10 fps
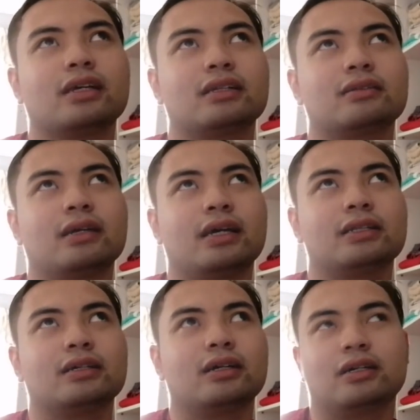
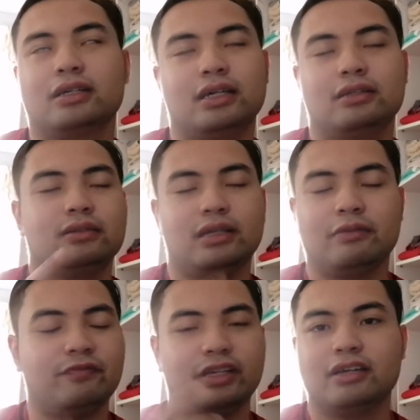and
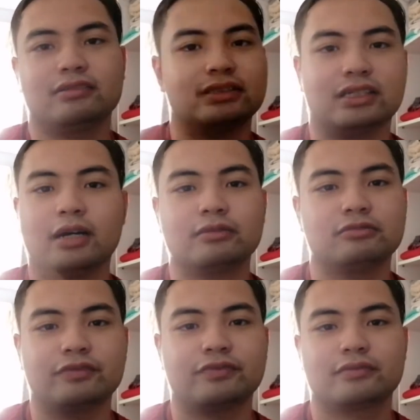everything else that
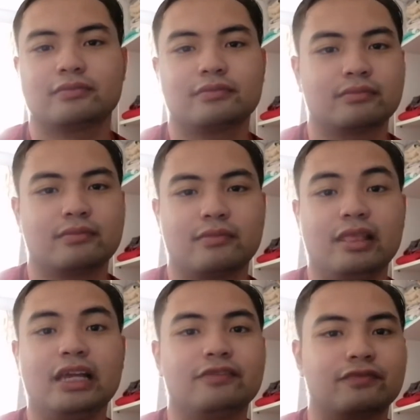comes with
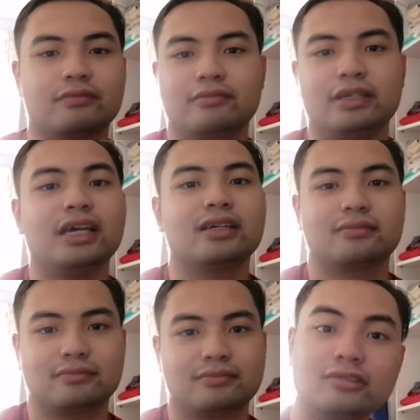life. Yeah.
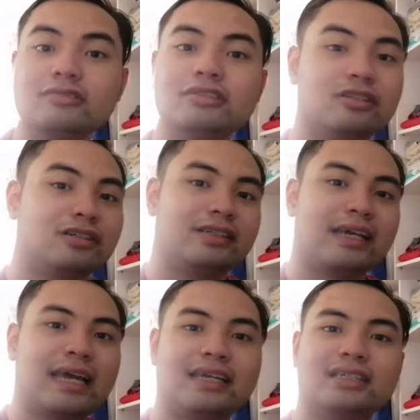Due to all
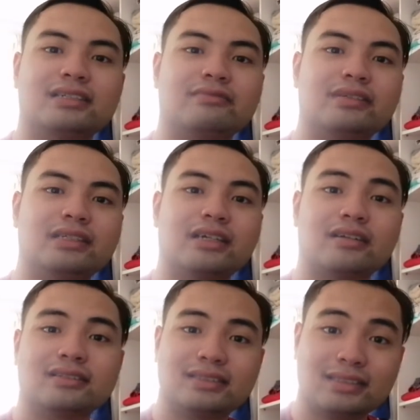that, I couldn't really
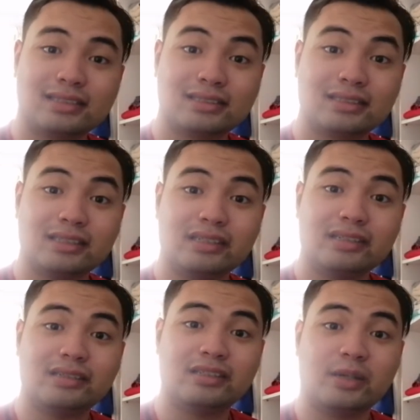
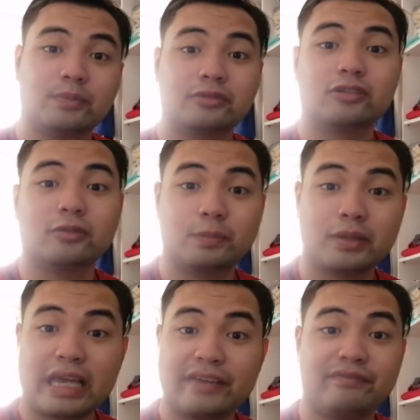consistently jump
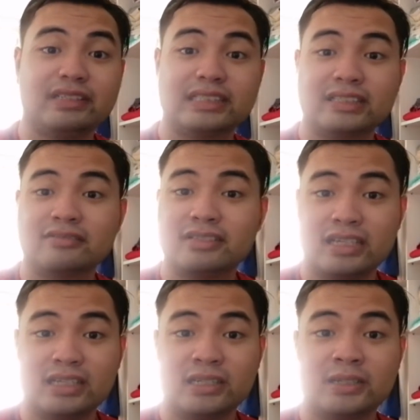rope every single
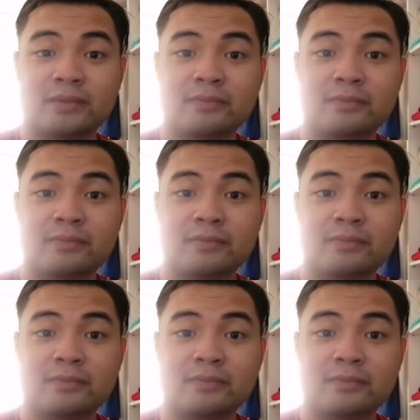day.